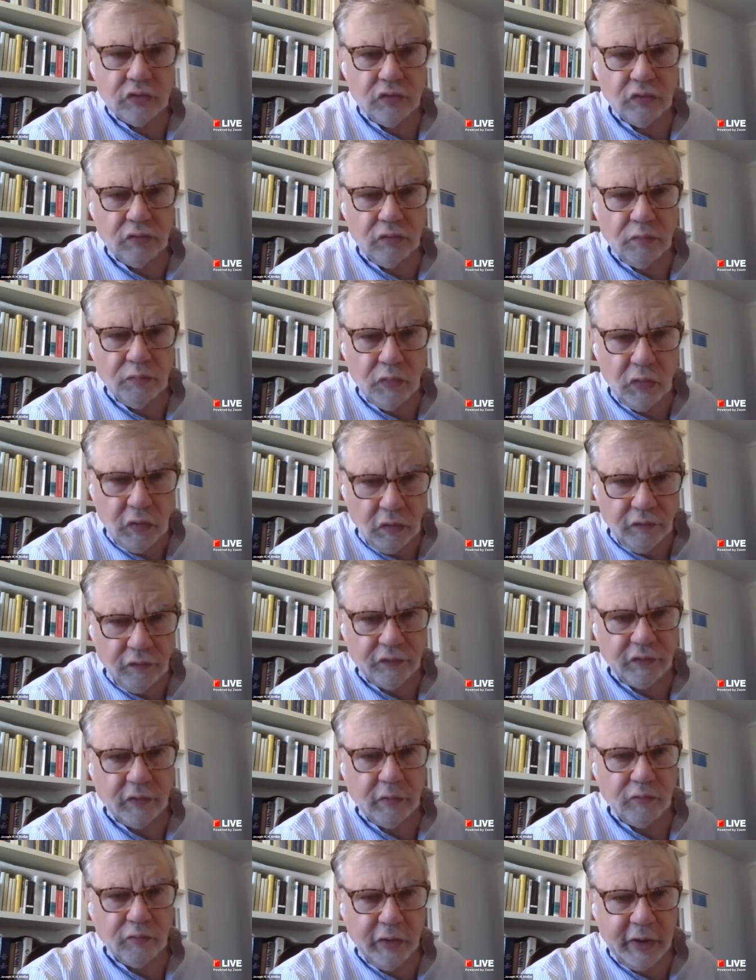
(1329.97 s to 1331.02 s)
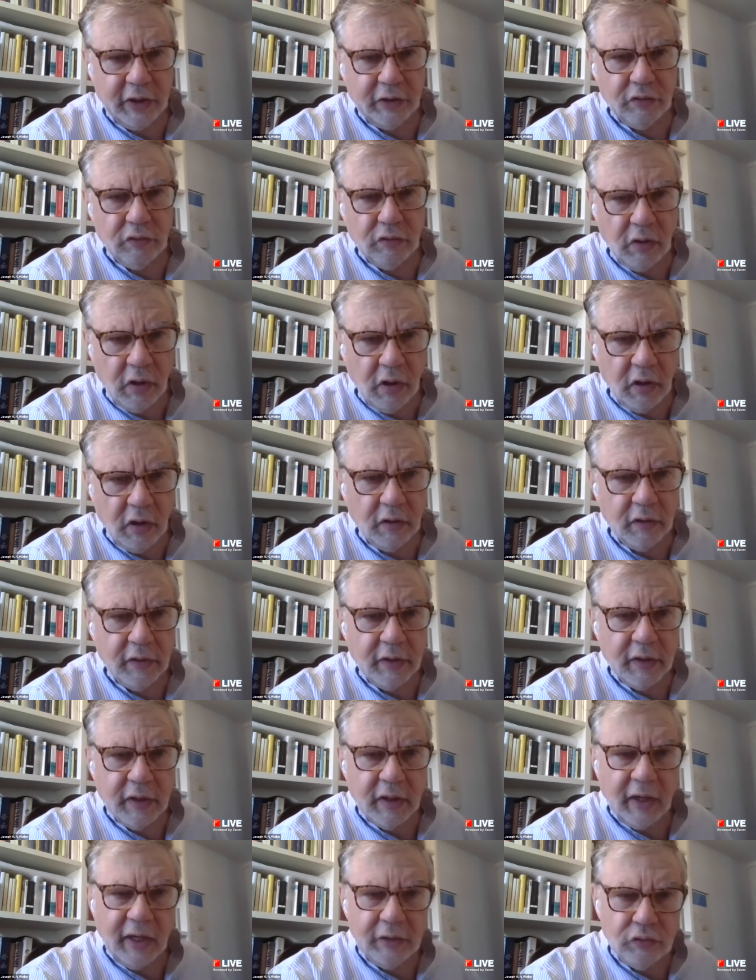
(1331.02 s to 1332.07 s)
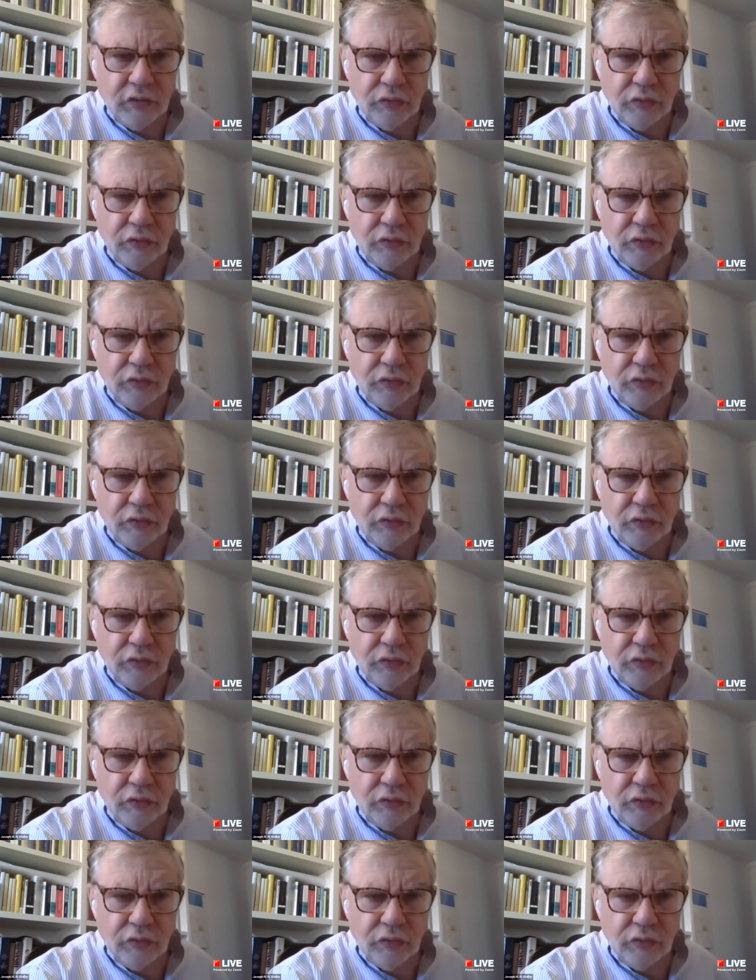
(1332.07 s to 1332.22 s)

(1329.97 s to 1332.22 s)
to move from where you are and